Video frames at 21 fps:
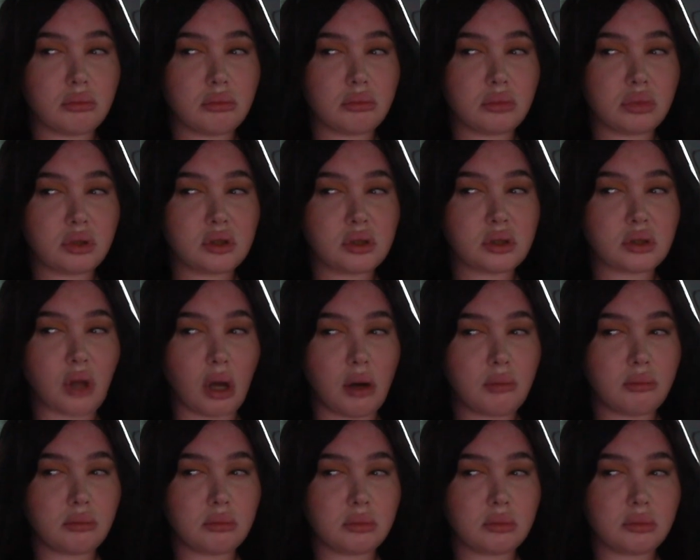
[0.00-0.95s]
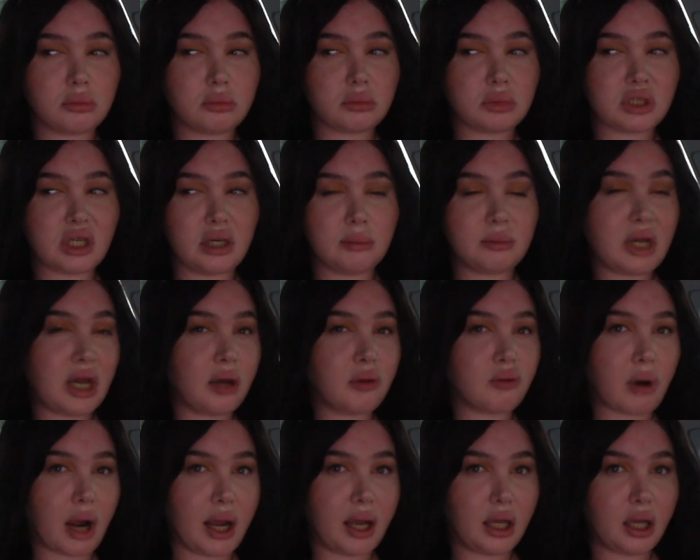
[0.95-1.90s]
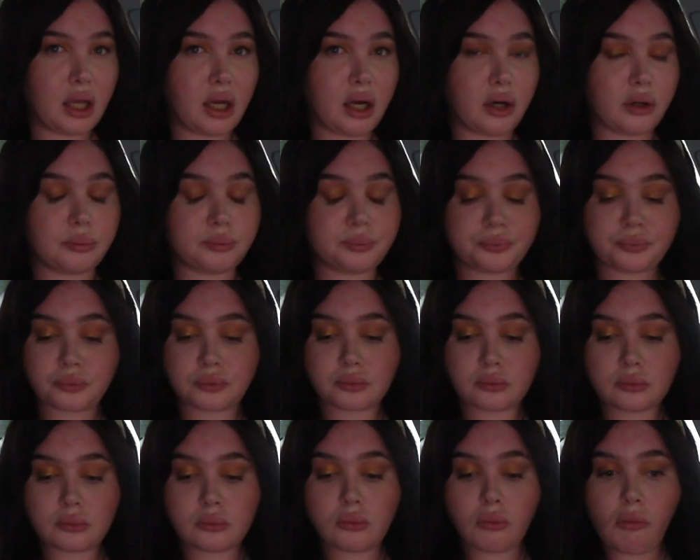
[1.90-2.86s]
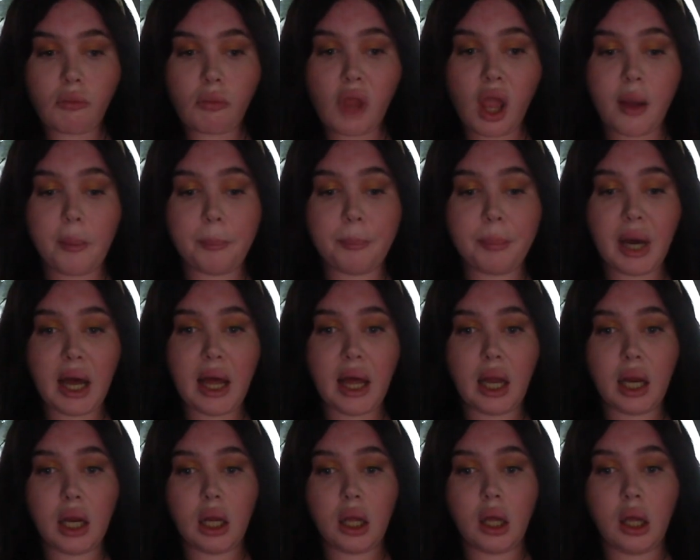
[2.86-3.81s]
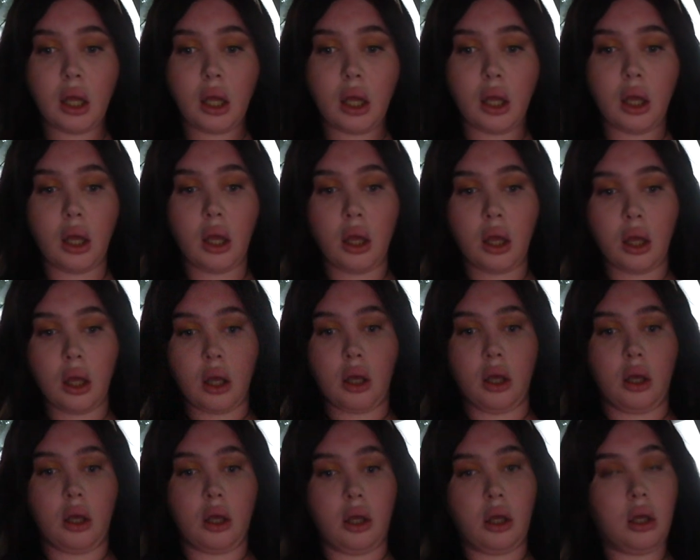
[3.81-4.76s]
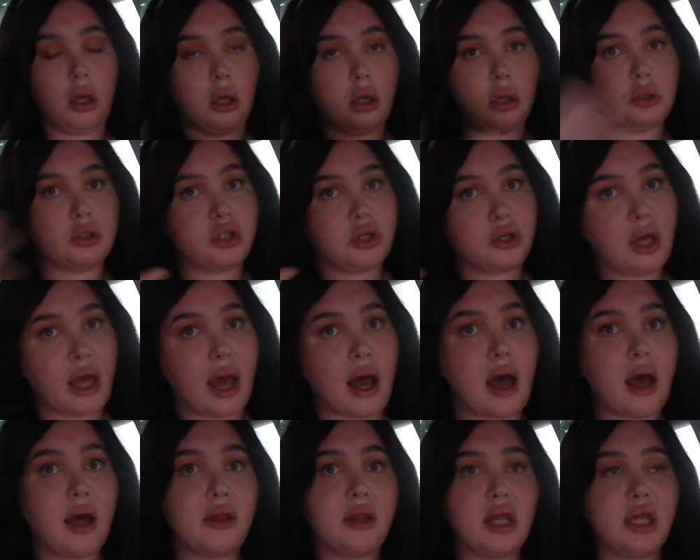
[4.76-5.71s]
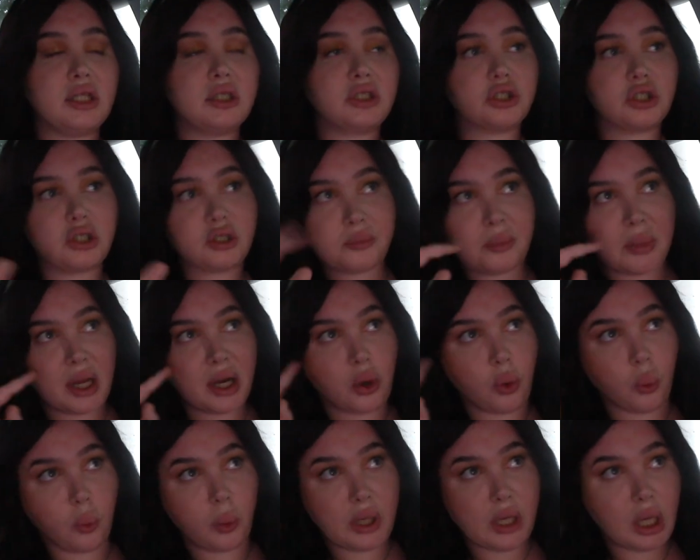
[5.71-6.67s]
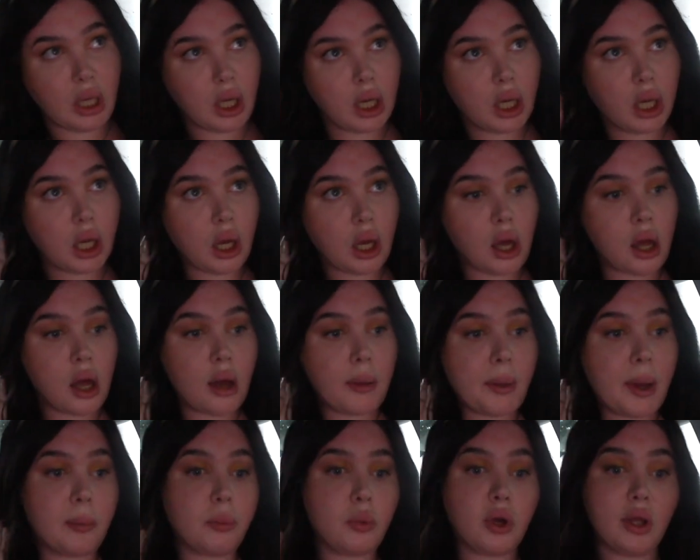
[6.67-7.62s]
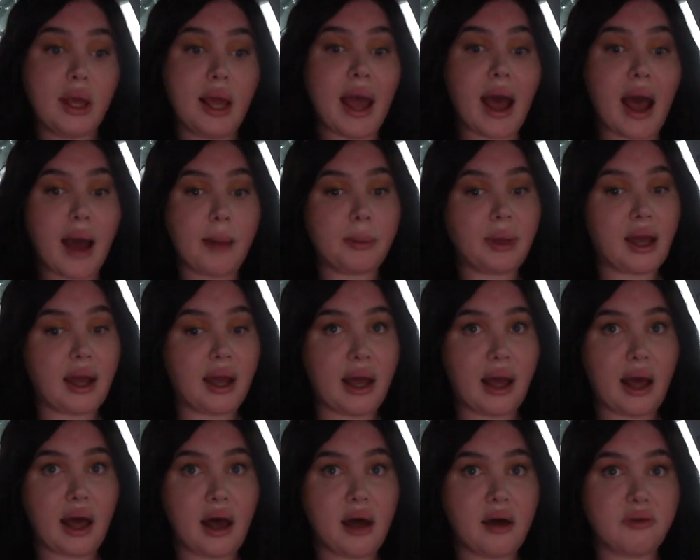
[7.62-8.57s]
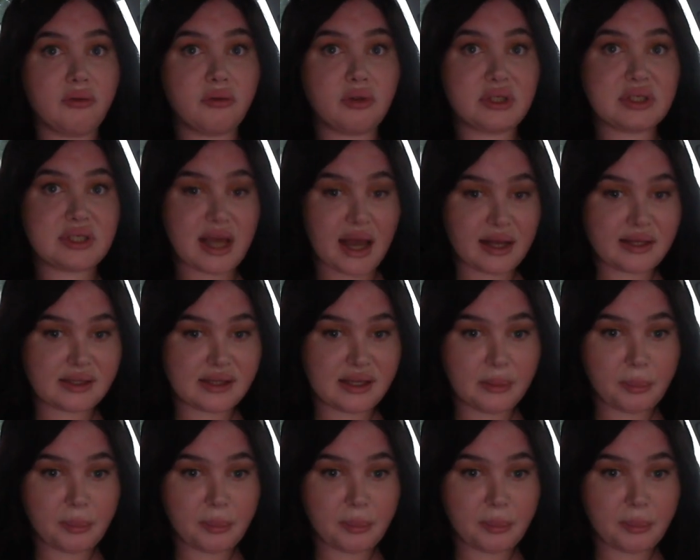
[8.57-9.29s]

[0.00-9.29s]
something ain't right here. But so yeah, it's just been a week. I'm really happy I have Tessie